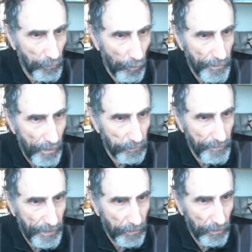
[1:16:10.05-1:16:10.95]
Um, you
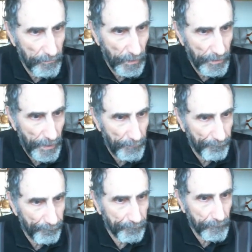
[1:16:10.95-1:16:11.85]
won't be able to make it on
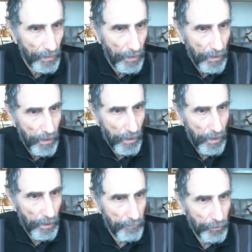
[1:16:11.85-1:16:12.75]
Monday,
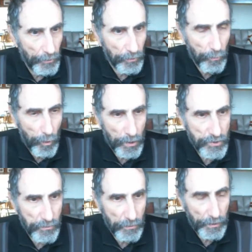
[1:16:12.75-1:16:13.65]
uh, but you
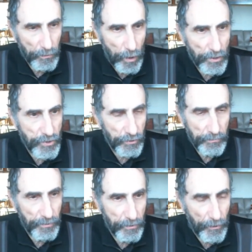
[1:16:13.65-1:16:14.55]
can watch uh,
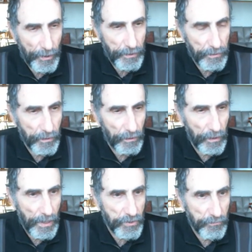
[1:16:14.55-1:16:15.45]
Elijah. You've been great
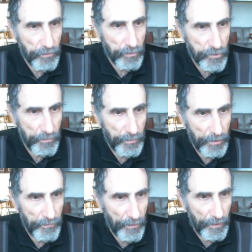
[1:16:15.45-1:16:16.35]
in the class. You've
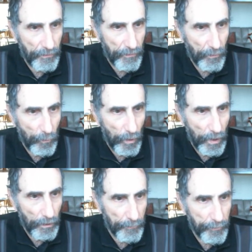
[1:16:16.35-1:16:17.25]
contributed very,
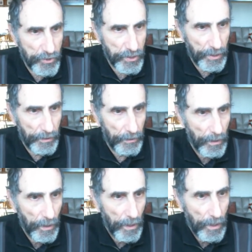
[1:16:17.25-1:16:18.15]
very well and
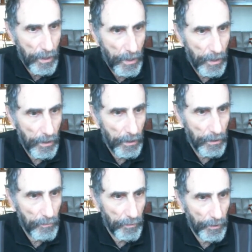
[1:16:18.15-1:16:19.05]
appreciate it.
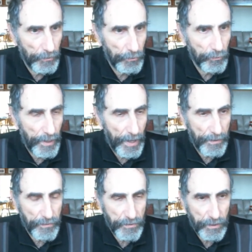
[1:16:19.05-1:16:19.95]
Uh, but
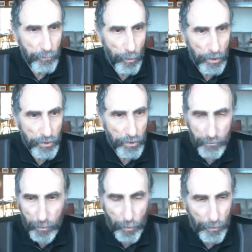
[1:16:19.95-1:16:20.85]
you can indeed
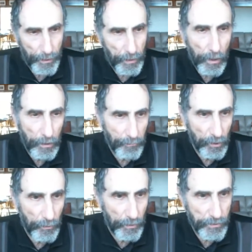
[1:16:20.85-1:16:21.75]
watch the recording.
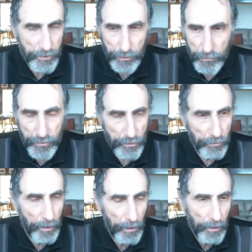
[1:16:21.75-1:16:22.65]
I'll upload it to
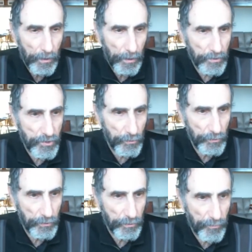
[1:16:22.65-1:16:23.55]
YouTube
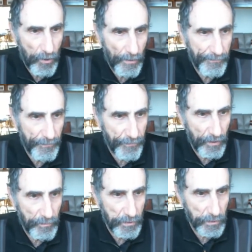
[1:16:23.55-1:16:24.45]
and so you can
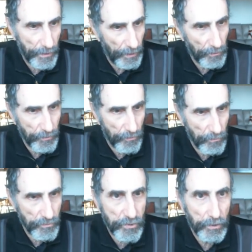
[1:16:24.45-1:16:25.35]
profit from it okay
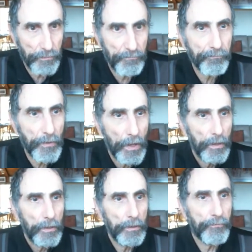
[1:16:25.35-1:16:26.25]
on your own time
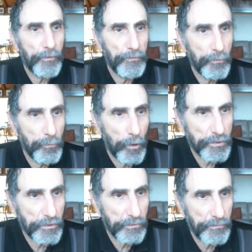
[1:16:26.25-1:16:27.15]
if
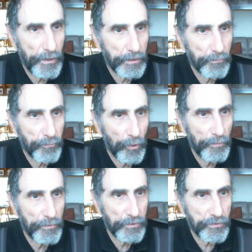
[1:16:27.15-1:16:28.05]
if you want to make
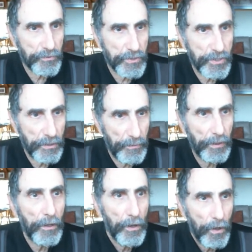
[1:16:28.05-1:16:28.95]
an appointment
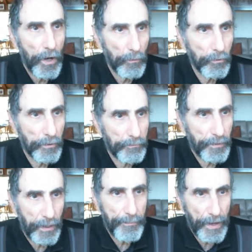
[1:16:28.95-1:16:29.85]
to see me i
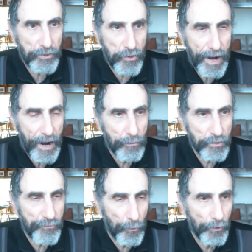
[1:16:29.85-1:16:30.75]
will keep
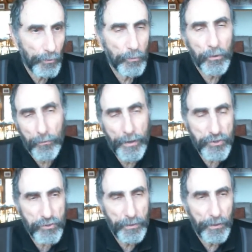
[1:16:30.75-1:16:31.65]
extra hours for you
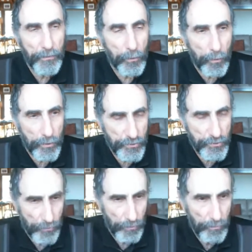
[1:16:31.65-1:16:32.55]
we'll arrange to meet in the
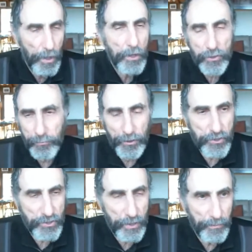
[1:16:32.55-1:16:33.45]
course room
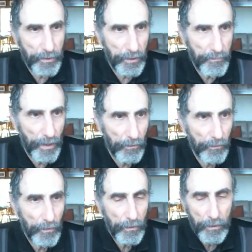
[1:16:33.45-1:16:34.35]
so please just send me an
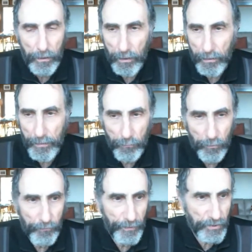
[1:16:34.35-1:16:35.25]
email
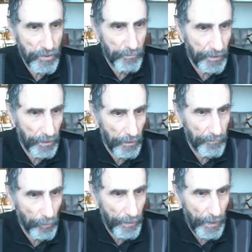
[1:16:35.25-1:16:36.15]
and then we'll fix
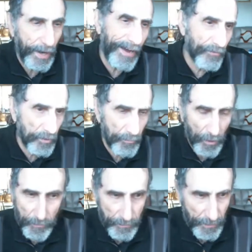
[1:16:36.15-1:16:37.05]
something up okay i
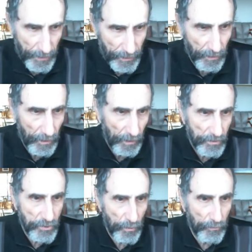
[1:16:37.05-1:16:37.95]
have a department
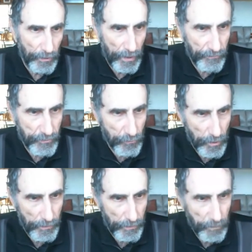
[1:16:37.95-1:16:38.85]
meeting so i
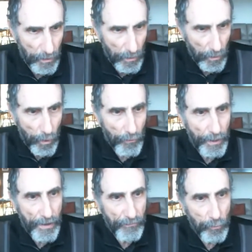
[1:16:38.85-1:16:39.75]
really have to run all
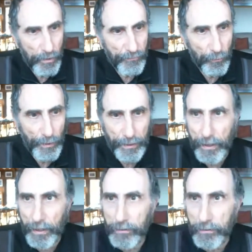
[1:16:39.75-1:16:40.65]
right have a wonderful
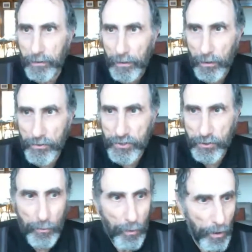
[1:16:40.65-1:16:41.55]
weekend i'll
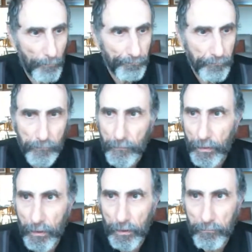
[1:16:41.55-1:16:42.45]
see you all
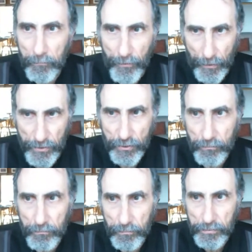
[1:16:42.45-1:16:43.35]
um, very
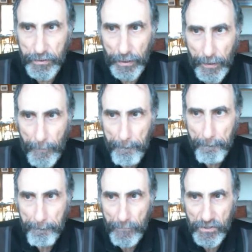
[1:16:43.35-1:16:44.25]
soon take
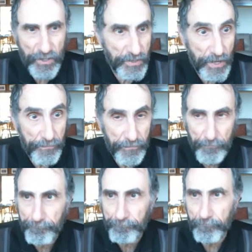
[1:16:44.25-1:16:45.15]
care stay
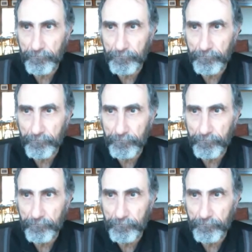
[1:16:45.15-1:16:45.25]
safe